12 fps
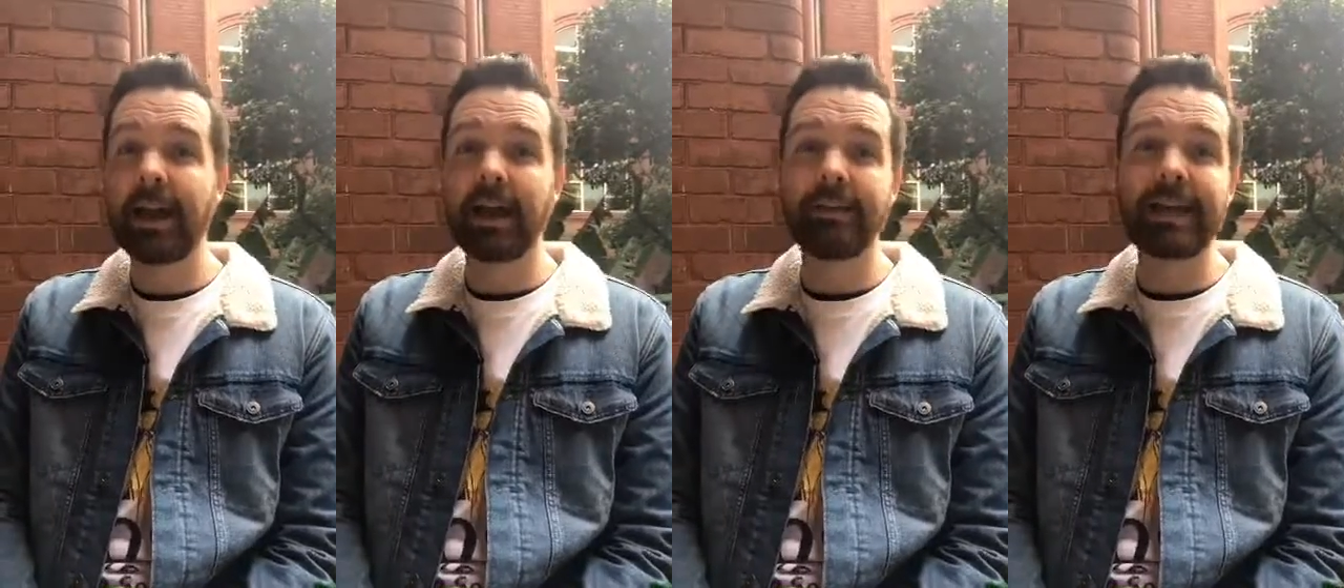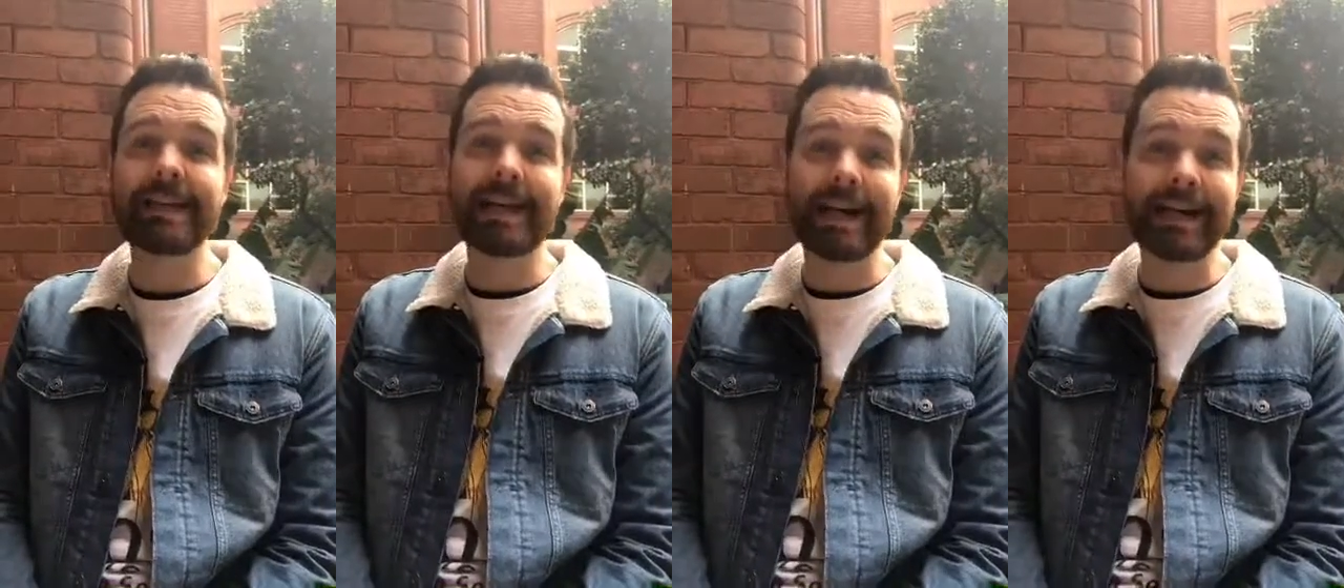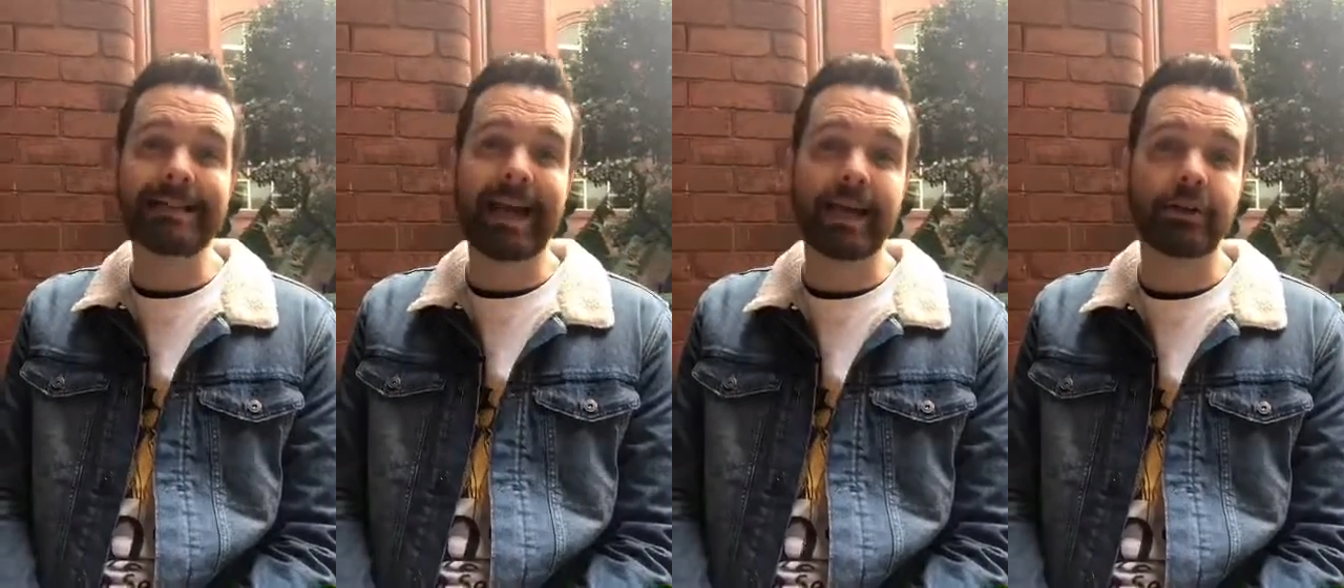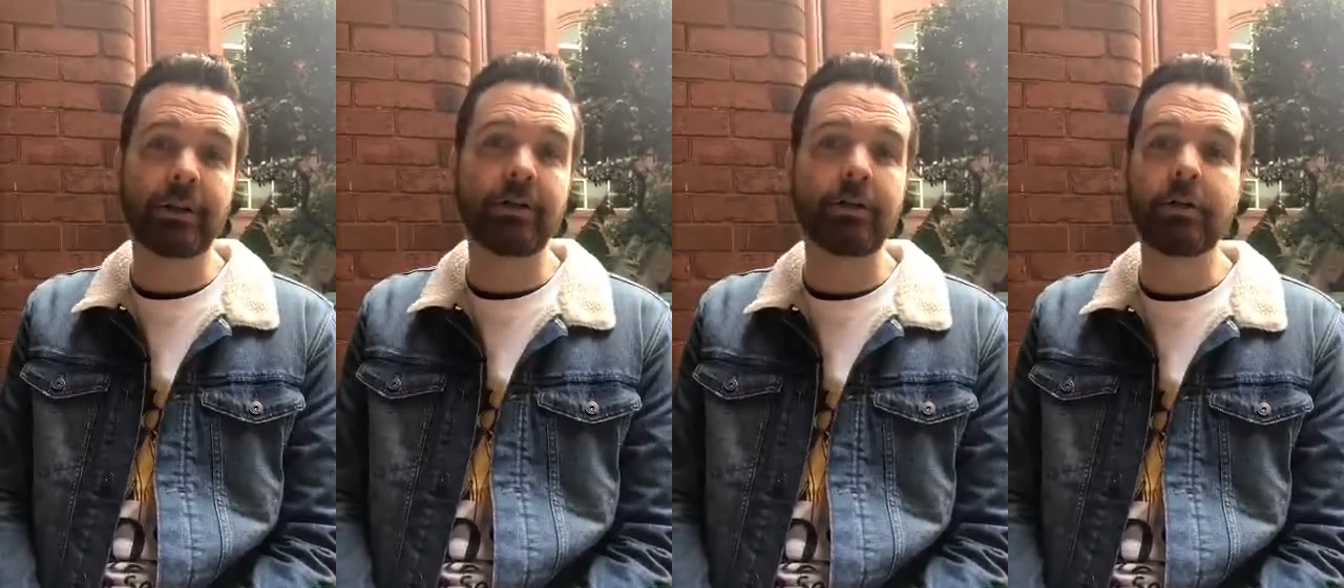and they can't
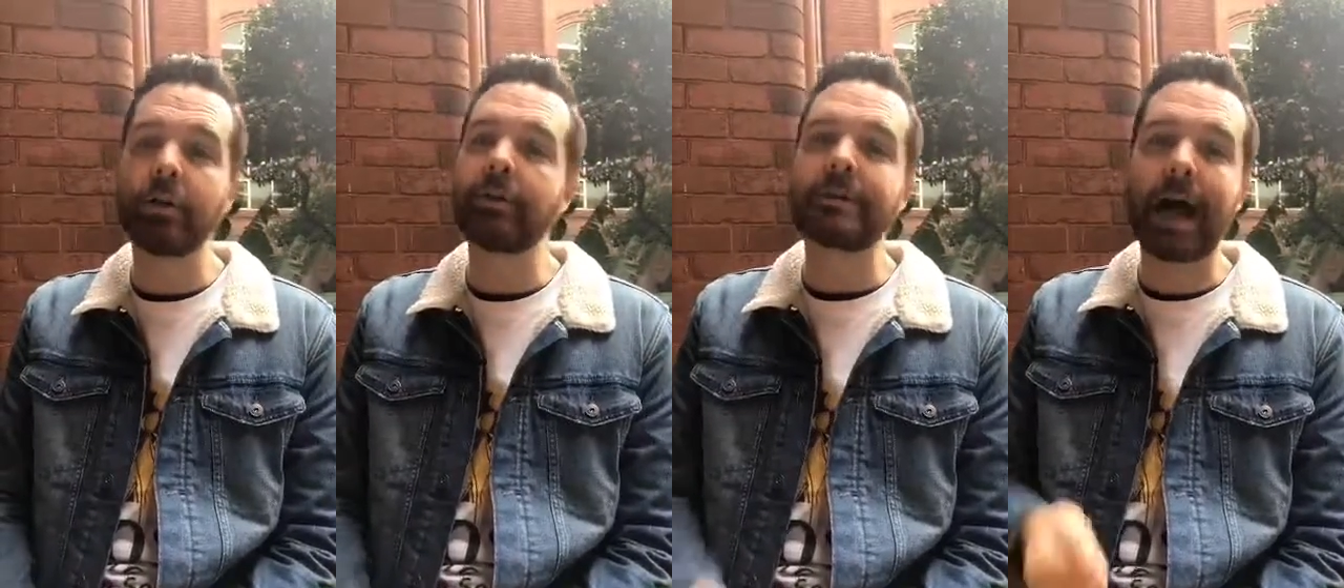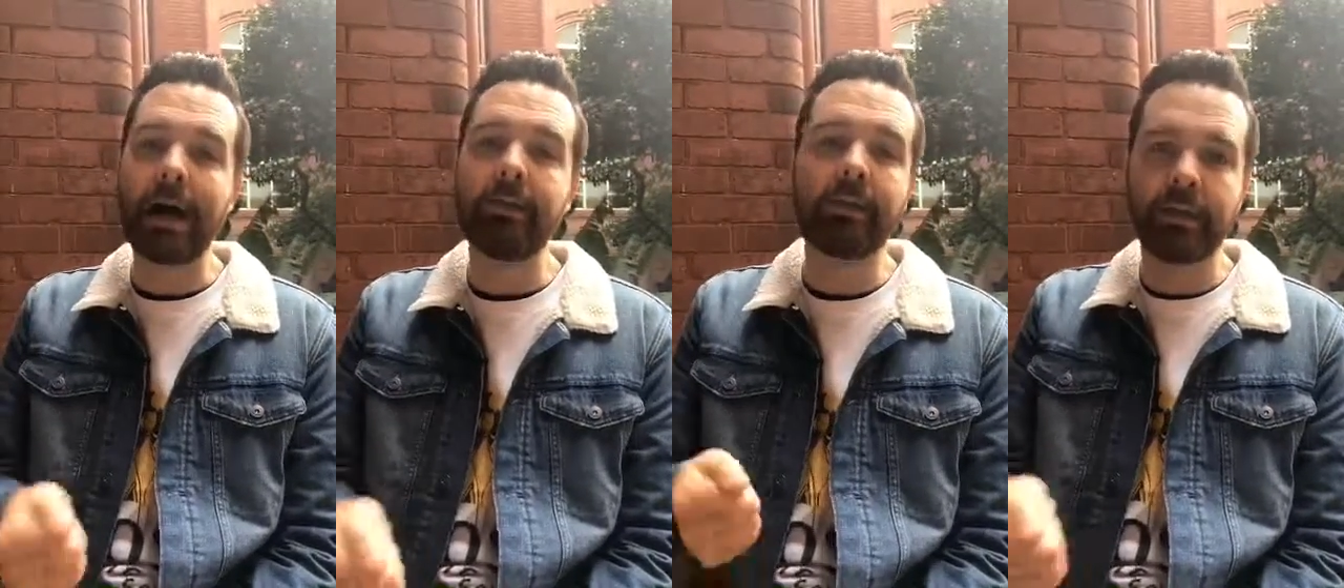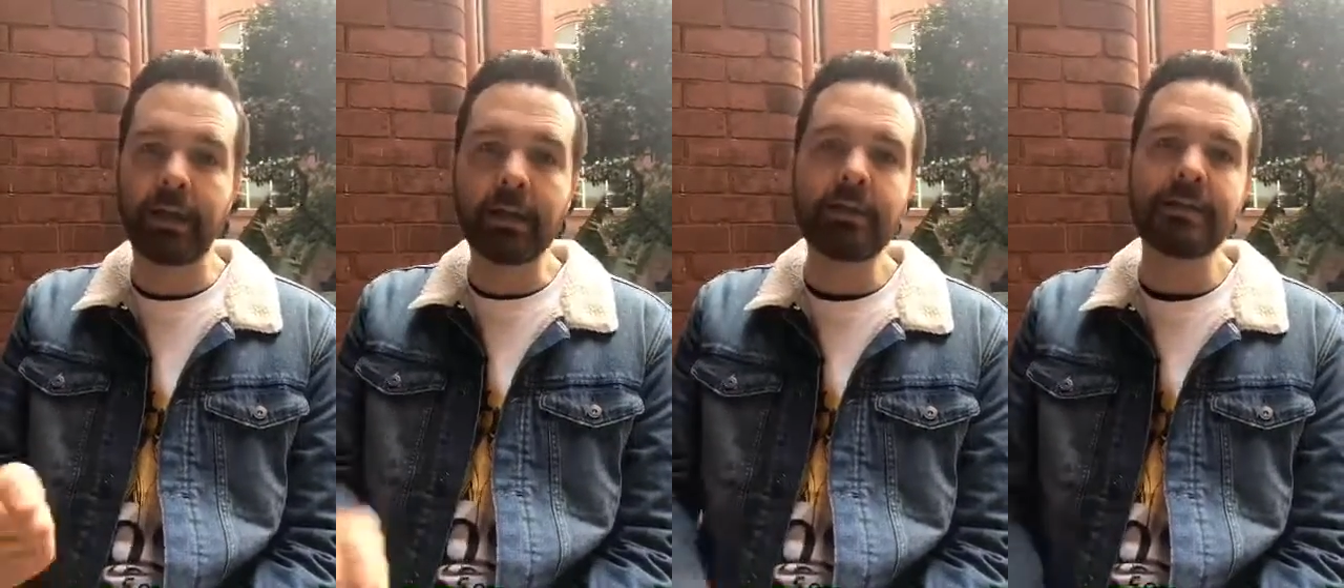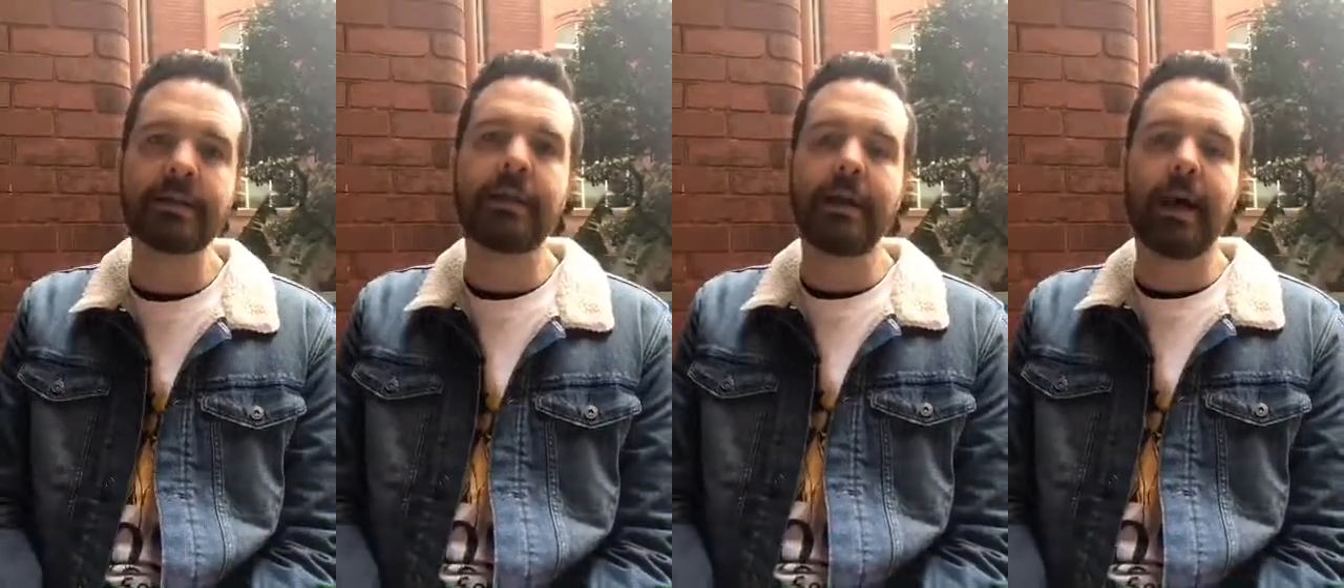actually do those other things